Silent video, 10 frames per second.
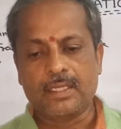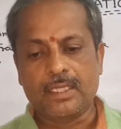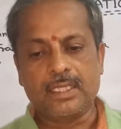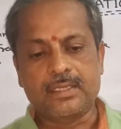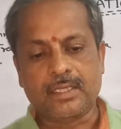
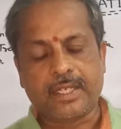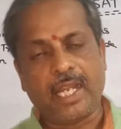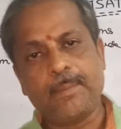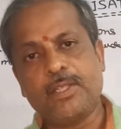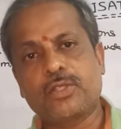it
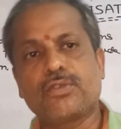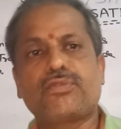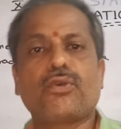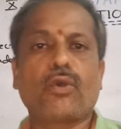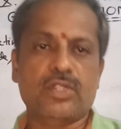came into
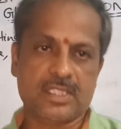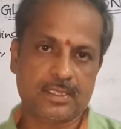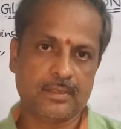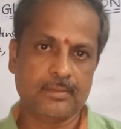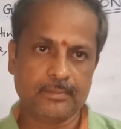force
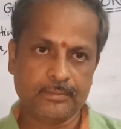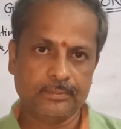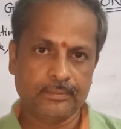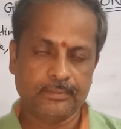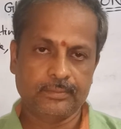
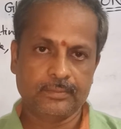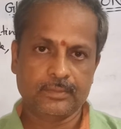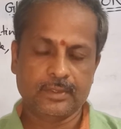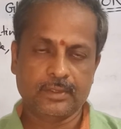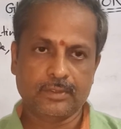
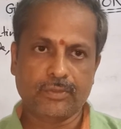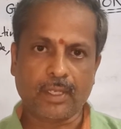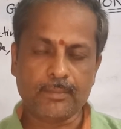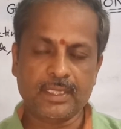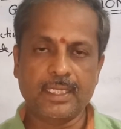
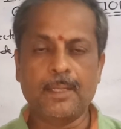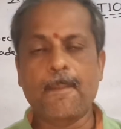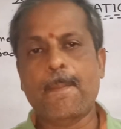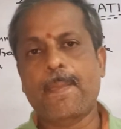from the